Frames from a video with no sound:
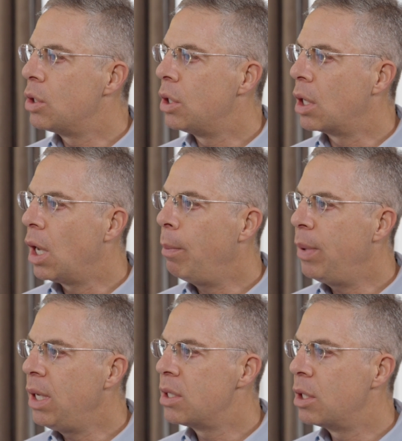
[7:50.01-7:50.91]
to the
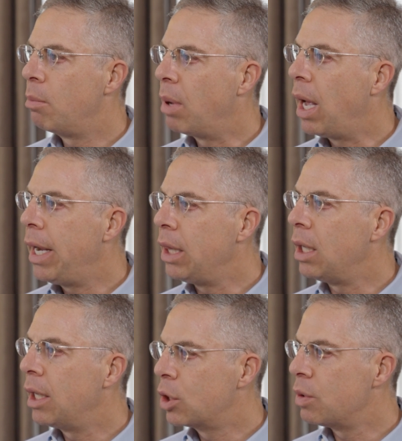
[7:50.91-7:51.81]
companies that are buying the
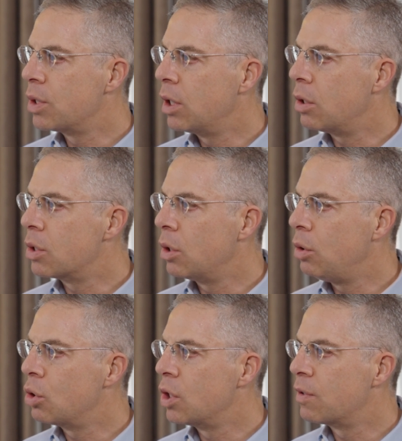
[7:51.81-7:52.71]
Electroless Nickel
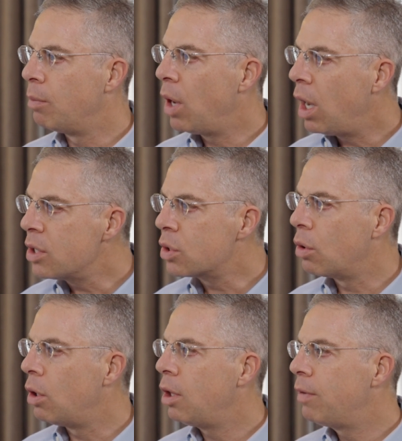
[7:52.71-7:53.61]
solutions from us
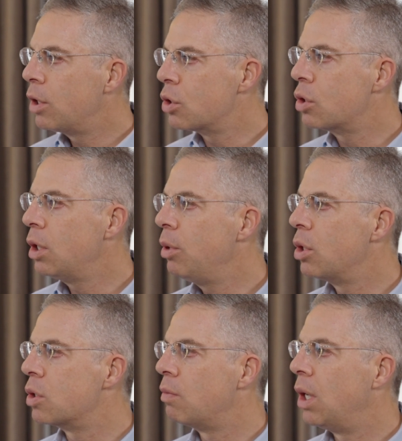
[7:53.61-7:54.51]
or all of our
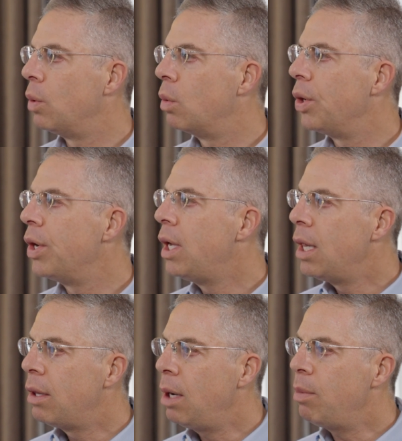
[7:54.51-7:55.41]
distributors around the world,
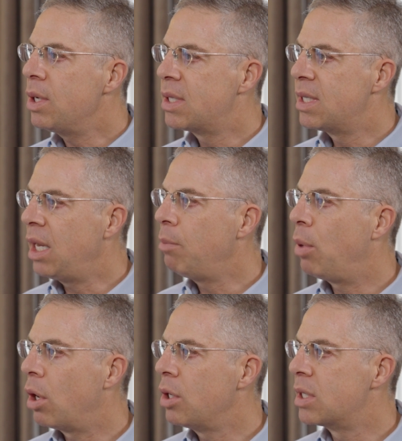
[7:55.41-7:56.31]
they're able to send
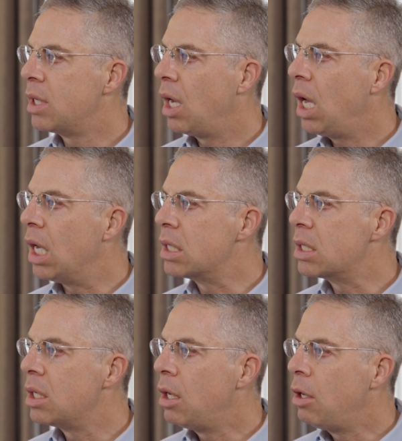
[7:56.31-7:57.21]
parts to
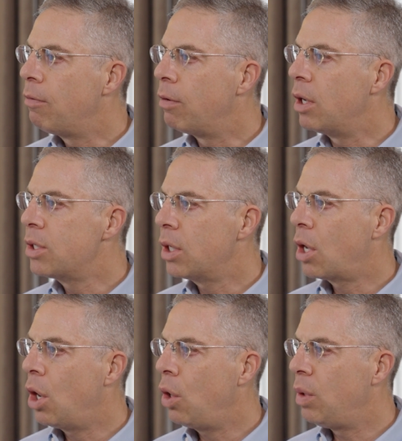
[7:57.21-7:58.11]
us for us to
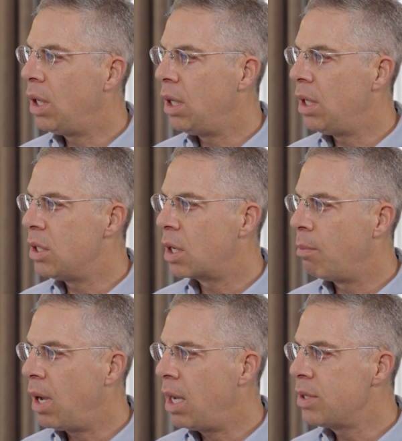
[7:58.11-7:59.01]
coat in these
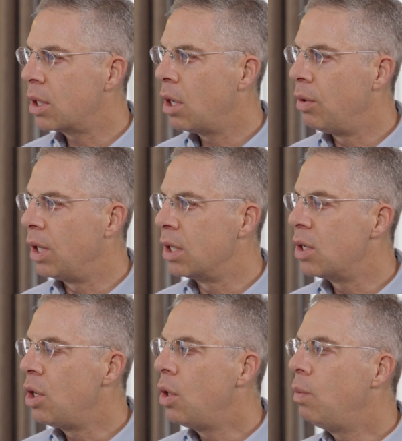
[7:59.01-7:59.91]
composite
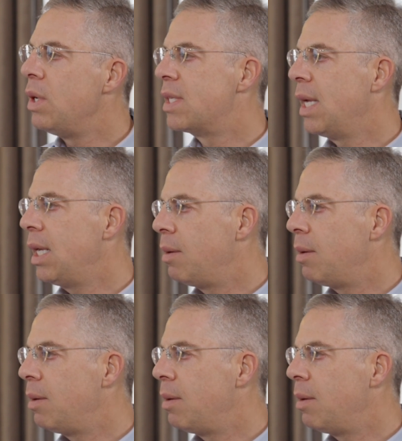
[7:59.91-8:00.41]
coatings. We send